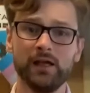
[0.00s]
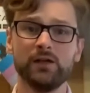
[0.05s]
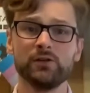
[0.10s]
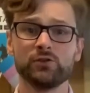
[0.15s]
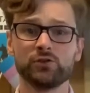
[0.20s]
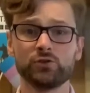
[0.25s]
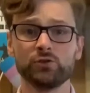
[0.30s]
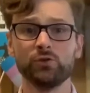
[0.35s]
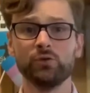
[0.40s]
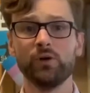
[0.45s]

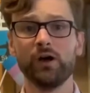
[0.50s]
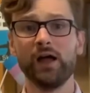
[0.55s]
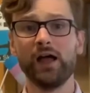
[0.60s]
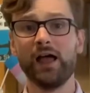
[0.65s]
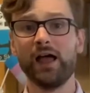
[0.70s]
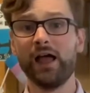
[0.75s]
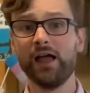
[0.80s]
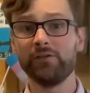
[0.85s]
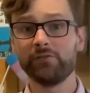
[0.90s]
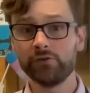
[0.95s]
So
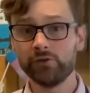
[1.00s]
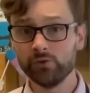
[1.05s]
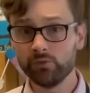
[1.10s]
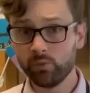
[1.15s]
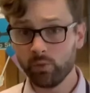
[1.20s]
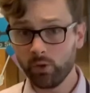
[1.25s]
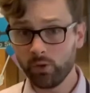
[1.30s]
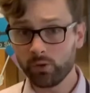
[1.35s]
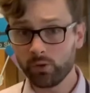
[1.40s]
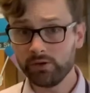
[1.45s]
if you
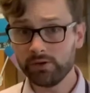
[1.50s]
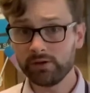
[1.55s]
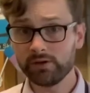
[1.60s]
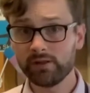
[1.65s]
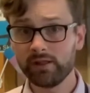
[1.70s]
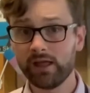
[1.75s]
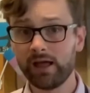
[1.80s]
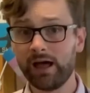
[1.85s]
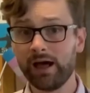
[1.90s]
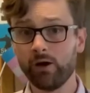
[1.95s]
want,
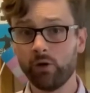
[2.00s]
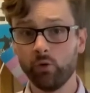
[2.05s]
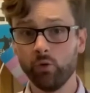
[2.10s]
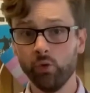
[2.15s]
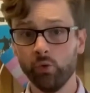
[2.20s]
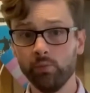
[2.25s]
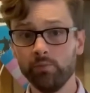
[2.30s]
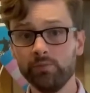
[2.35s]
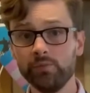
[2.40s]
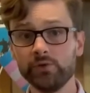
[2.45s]
at
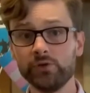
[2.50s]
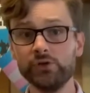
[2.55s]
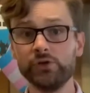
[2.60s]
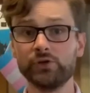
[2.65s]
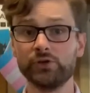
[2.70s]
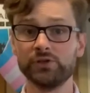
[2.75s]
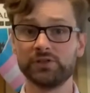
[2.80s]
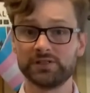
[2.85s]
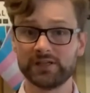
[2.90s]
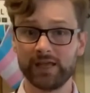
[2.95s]
home, you
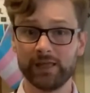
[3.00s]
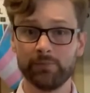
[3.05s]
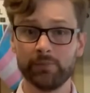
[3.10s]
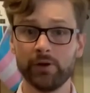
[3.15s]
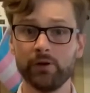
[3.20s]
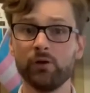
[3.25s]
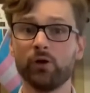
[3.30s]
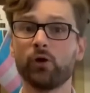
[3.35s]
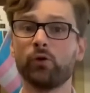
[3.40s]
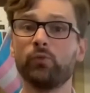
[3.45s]
could type out
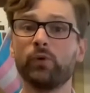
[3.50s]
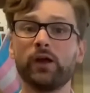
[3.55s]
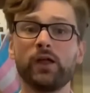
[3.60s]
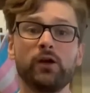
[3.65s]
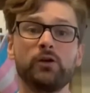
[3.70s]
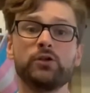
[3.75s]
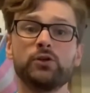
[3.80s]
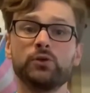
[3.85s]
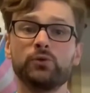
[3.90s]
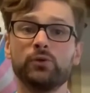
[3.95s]
or write out
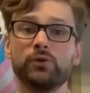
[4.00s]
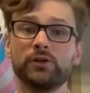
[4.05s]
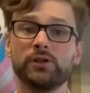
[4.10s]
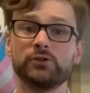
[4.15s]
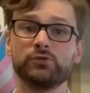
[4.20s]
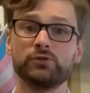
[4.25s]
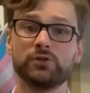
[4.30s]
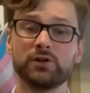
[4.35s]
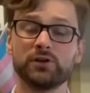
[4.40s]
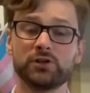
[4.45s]
your own
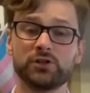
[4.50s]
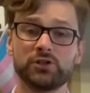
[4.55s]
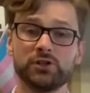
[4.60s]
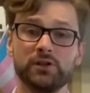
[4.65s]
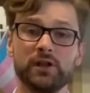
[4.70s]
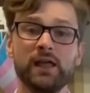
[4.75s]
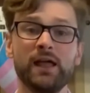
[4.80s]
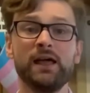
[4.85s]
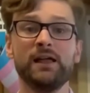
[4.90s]
introduction,